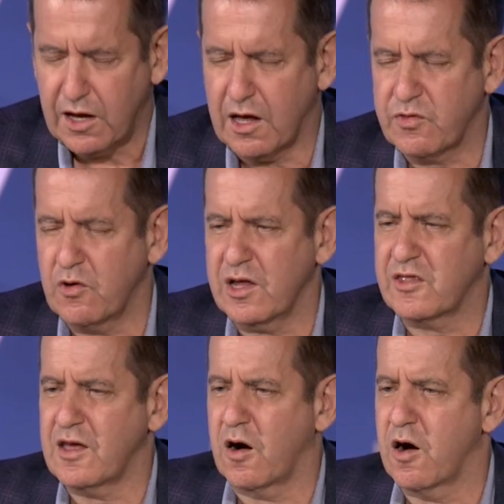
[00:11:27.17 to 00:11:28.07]
I thought
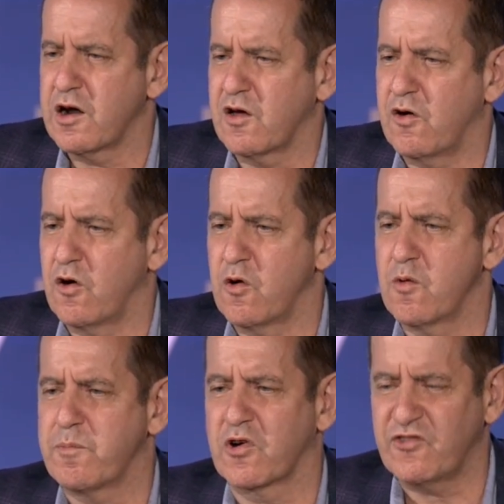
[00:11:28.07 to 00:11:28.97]
the
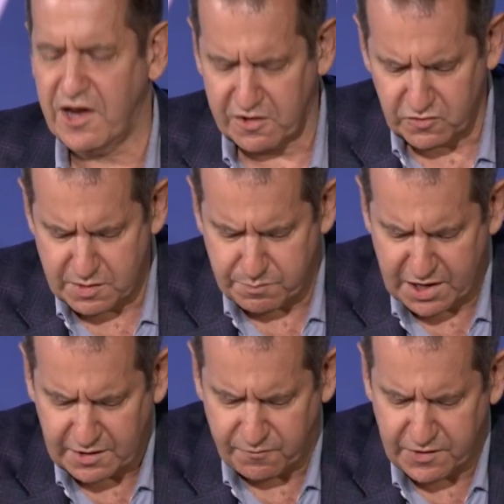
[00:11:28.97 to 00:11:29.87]
article particularly
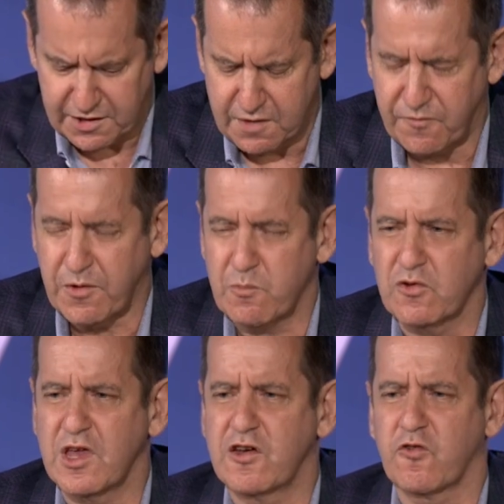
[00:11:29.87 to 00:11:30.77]
benefited from
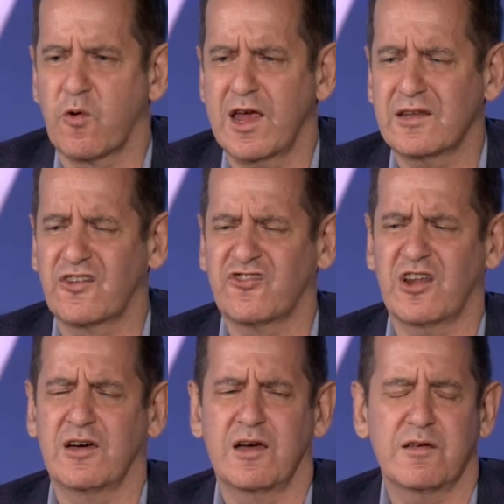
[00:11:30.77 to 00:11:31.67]
really Greg's
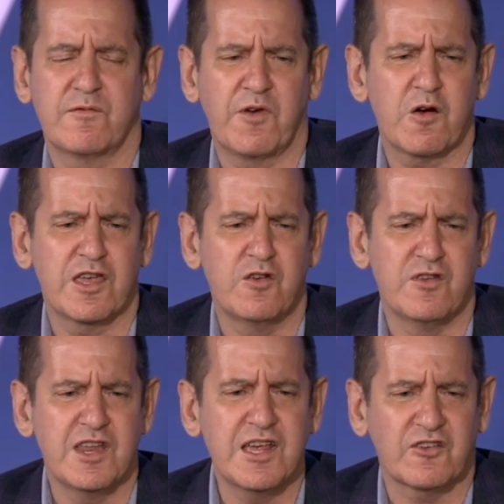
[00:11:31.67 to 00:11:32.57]
very
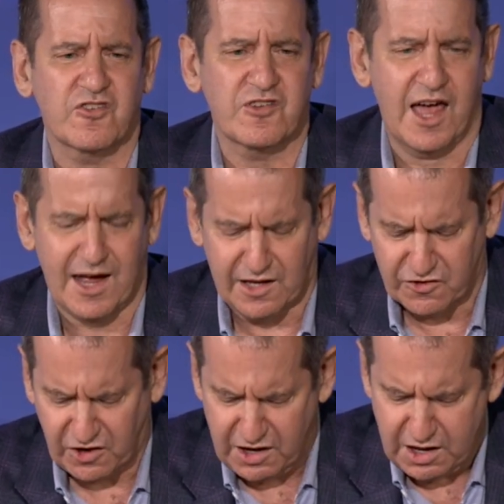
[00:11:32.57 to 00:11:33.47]
unique status.